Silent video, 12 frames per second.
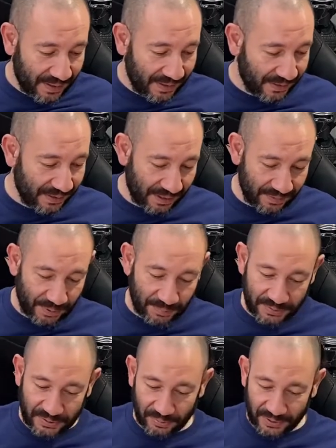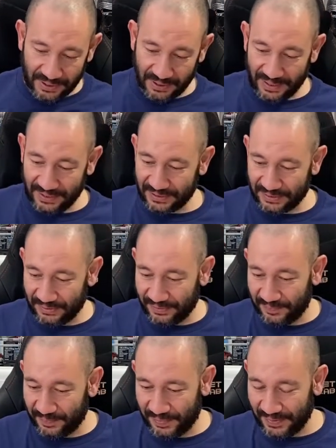you know, when we're talking like
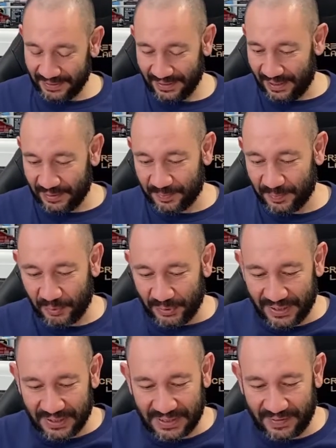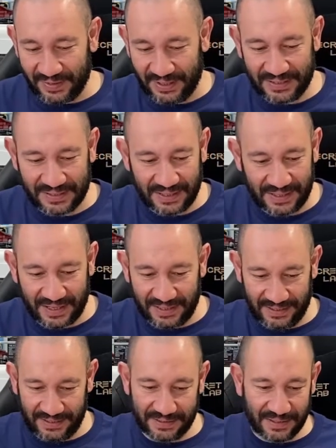sort of, you know, born in the 70s and the
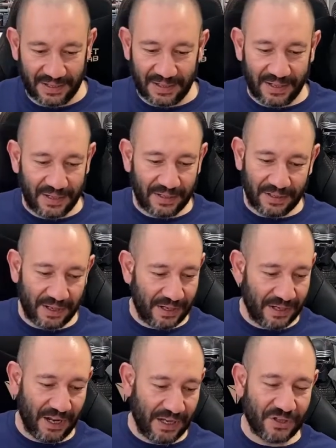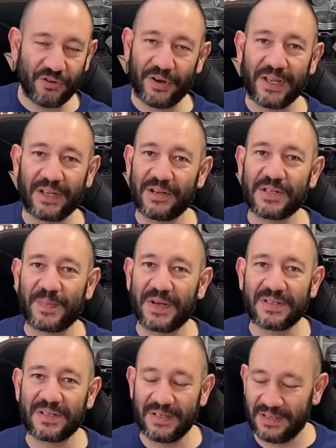80s, enjoying
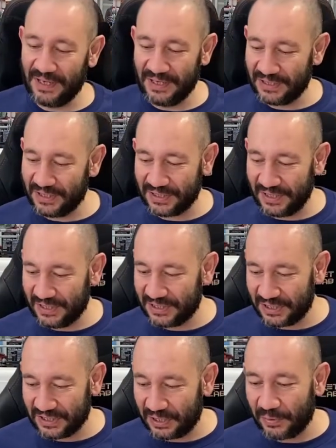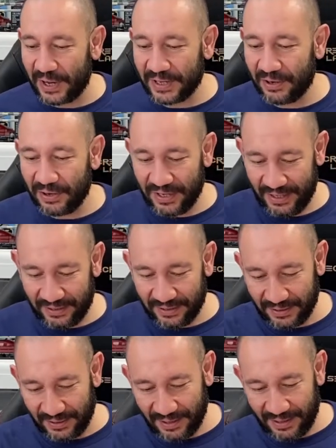Ghostbusters. It's just so iconic.
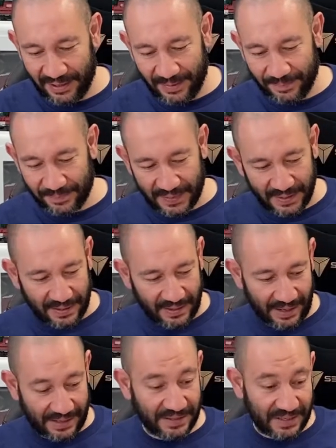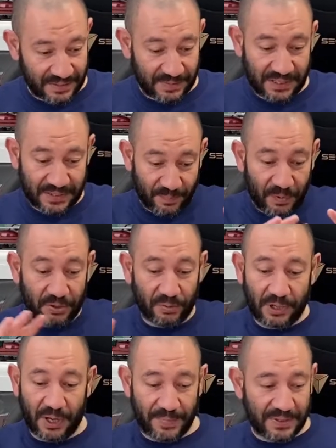And this model
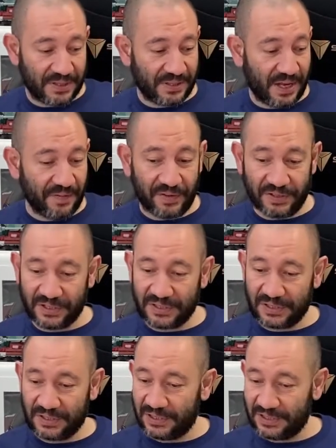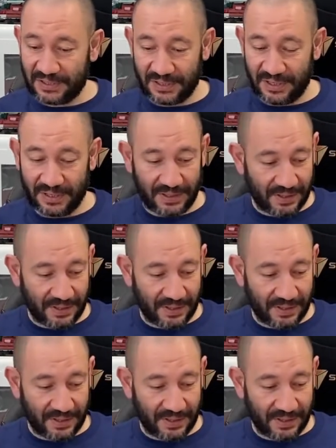coming together, just the